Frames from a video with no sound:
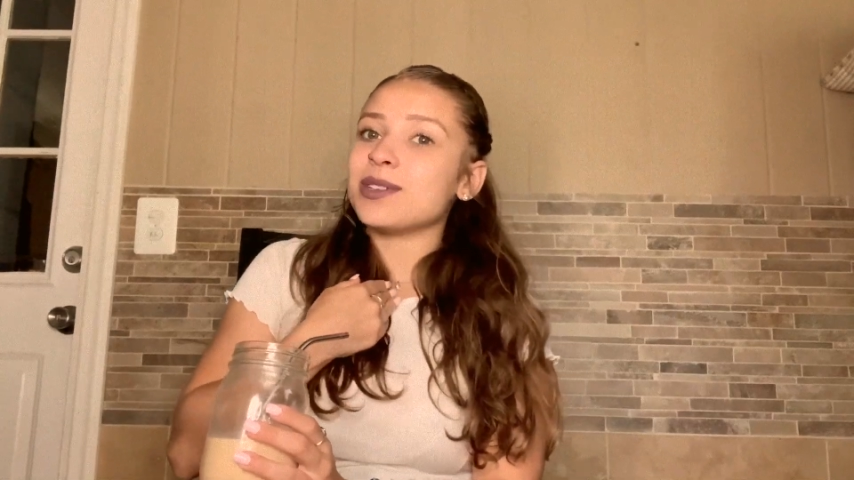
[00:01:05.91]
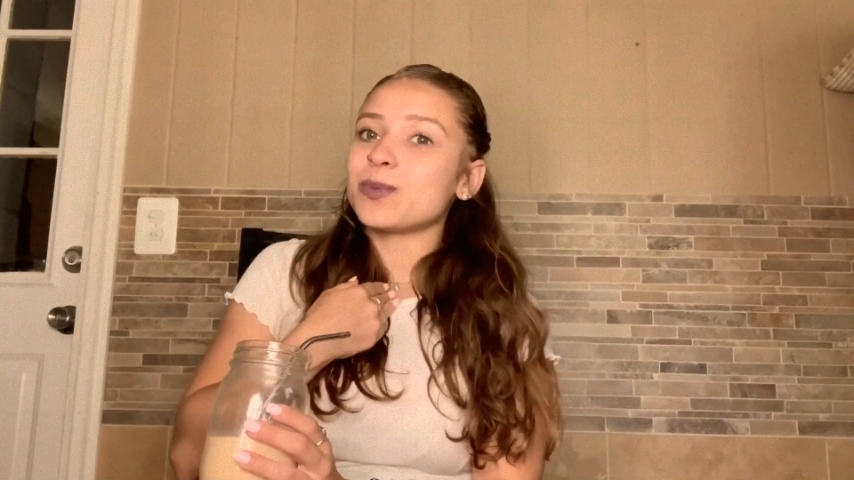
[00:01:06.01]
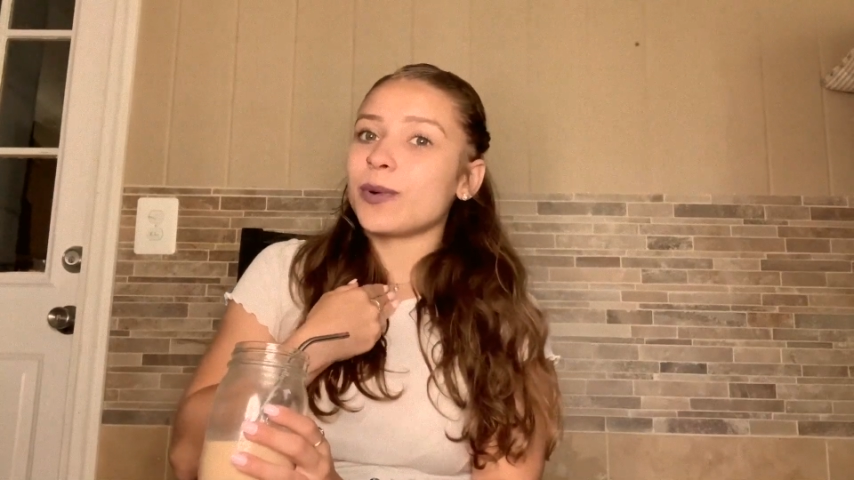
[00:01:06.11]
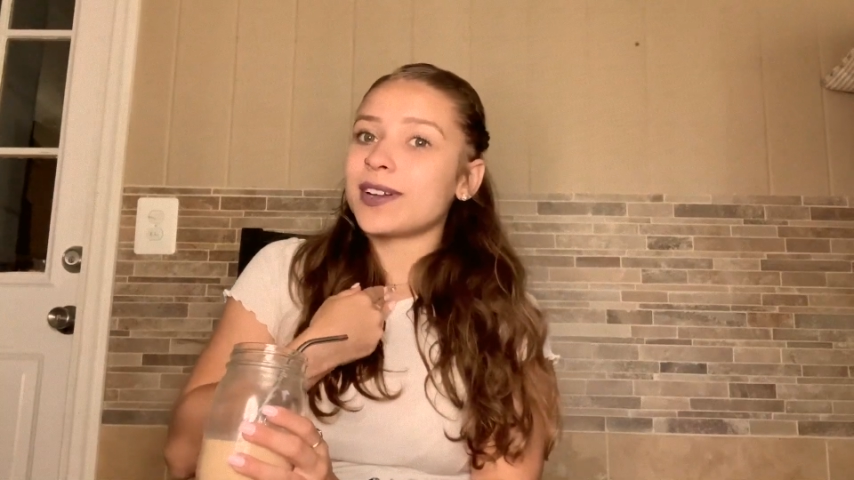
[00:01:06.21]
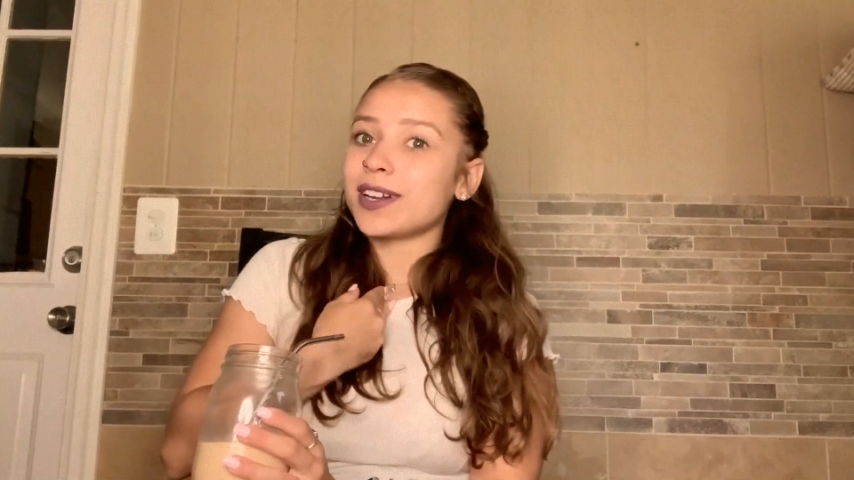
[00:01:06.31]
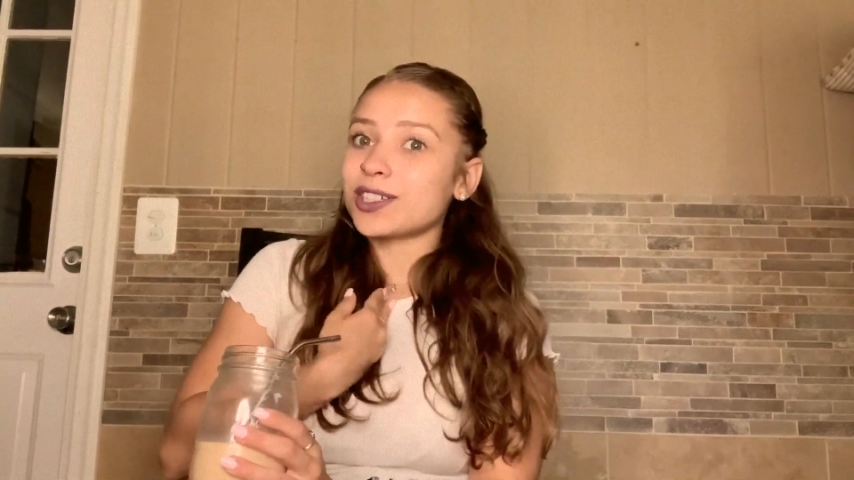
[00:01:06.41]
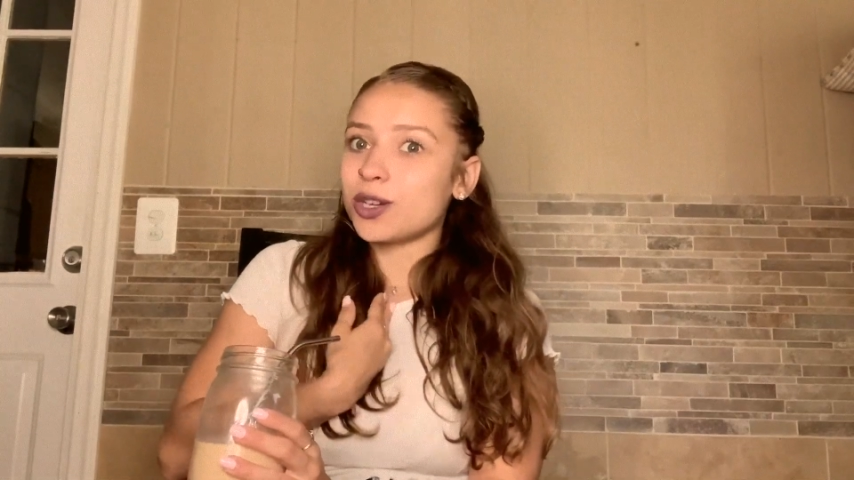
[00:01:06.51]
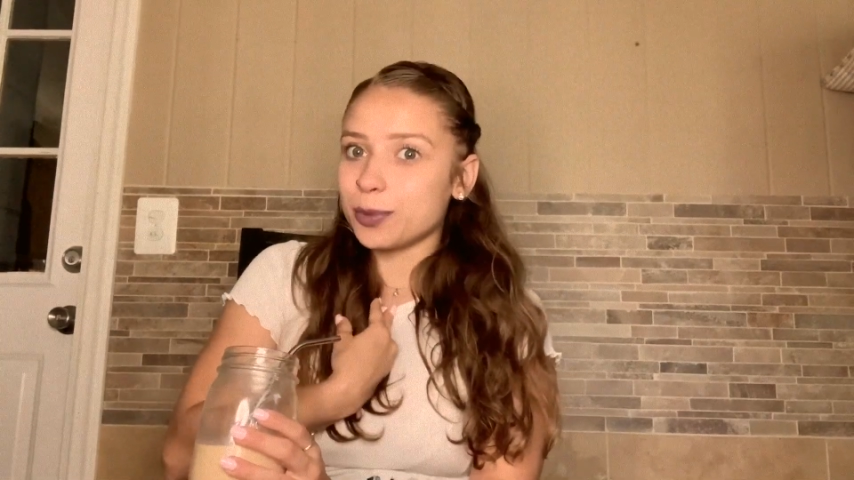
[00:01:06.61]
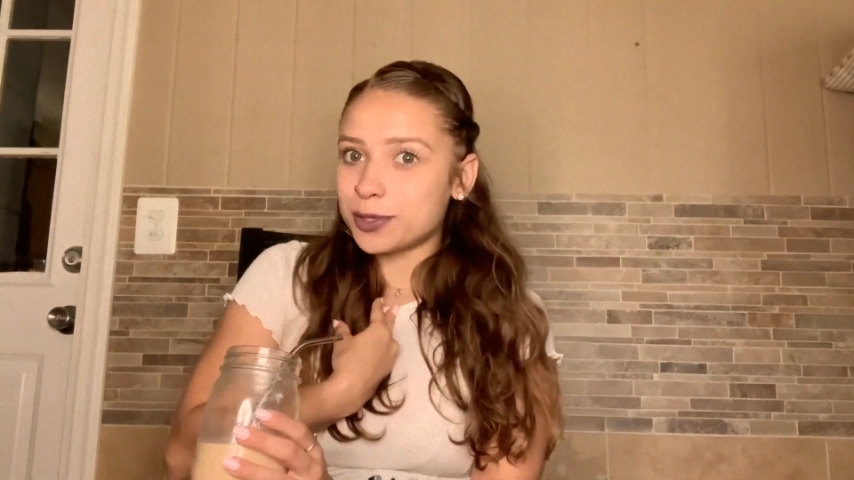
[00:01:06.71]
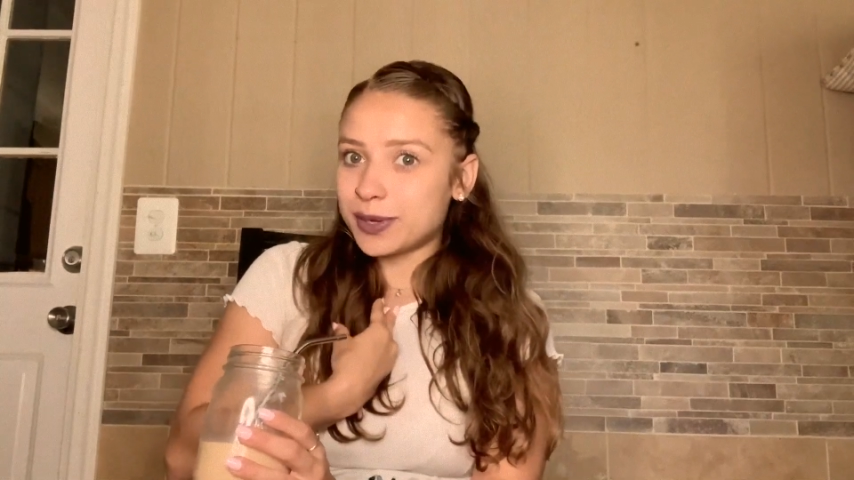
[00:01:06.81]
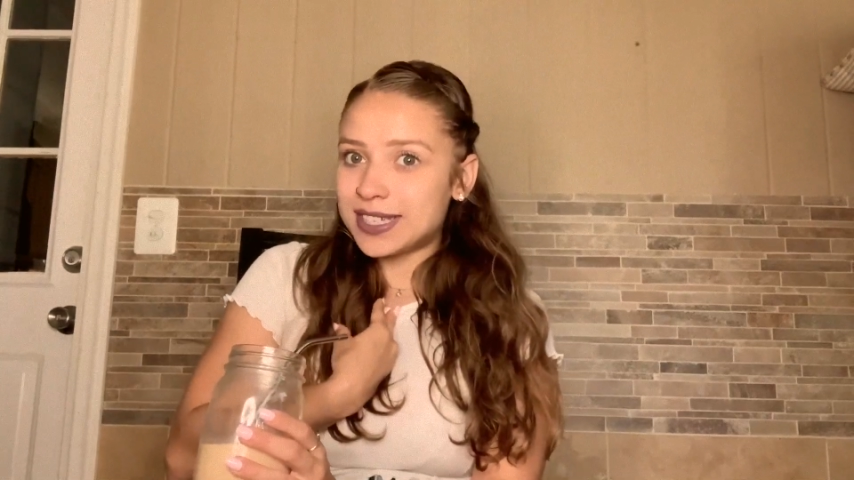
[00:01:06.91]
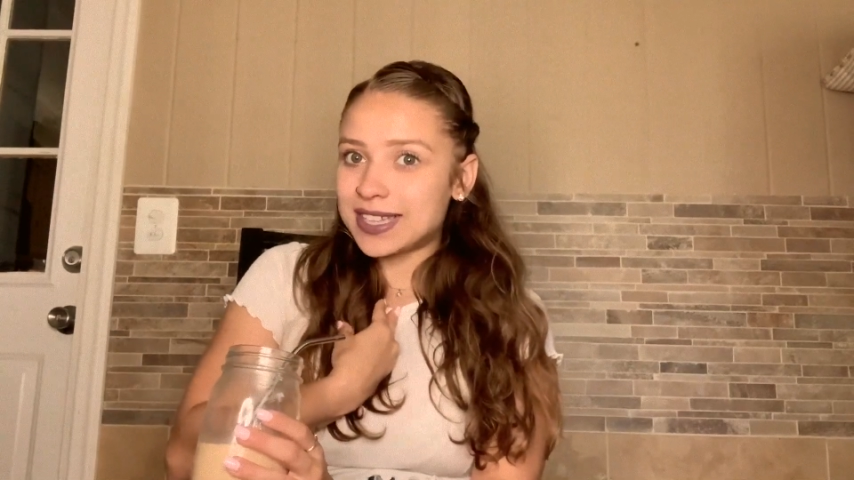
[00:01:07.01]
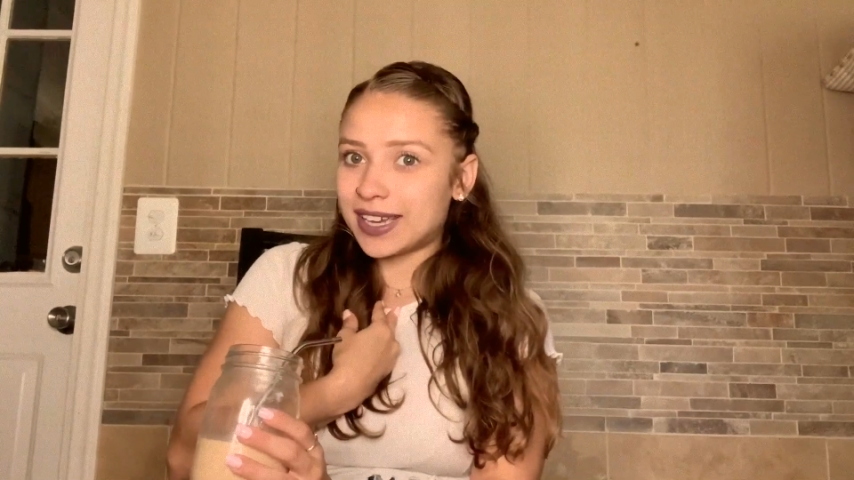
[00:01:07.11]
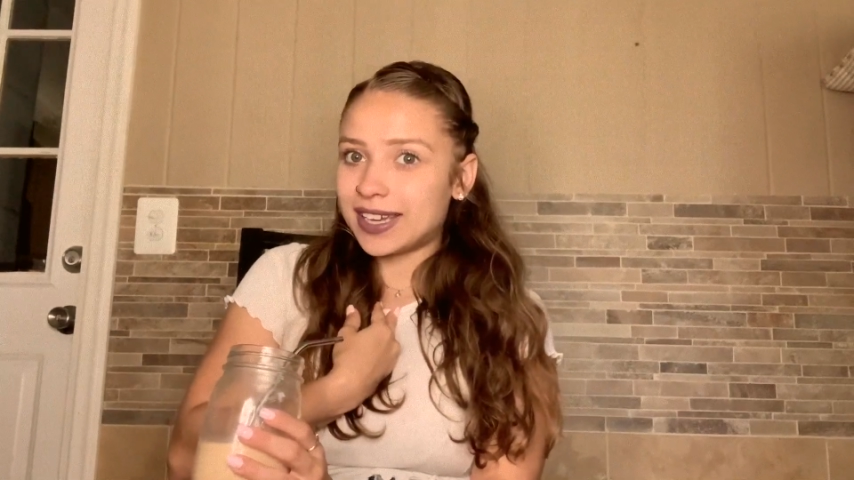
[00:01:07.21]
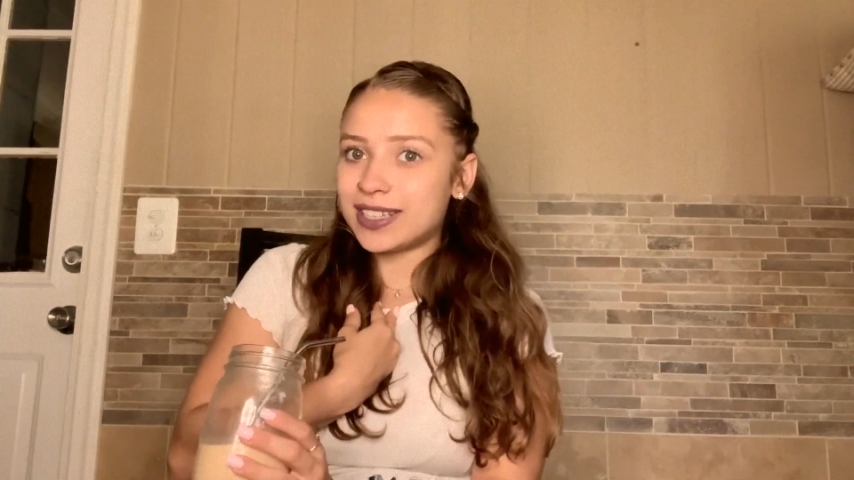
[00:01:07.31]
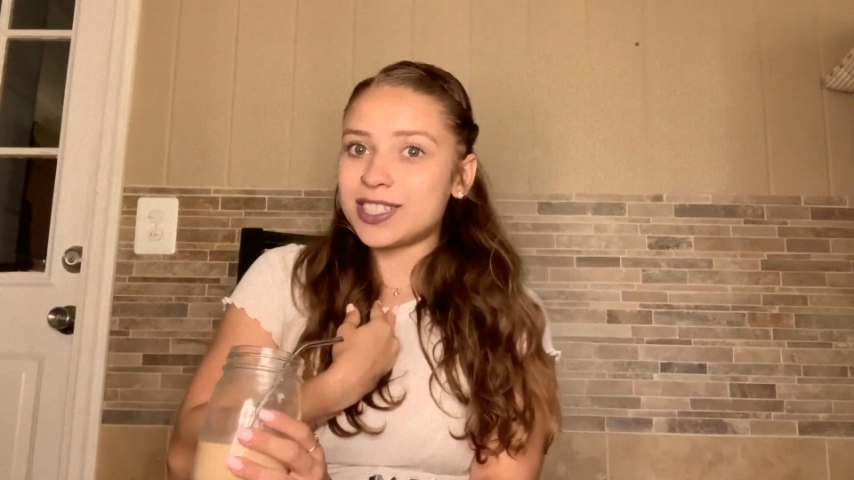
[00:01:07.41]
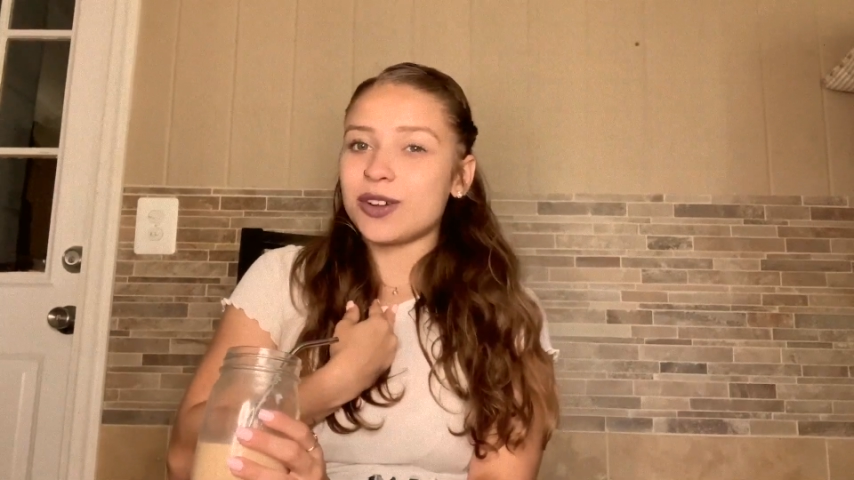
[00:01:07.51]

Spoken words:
was born on October 22nd,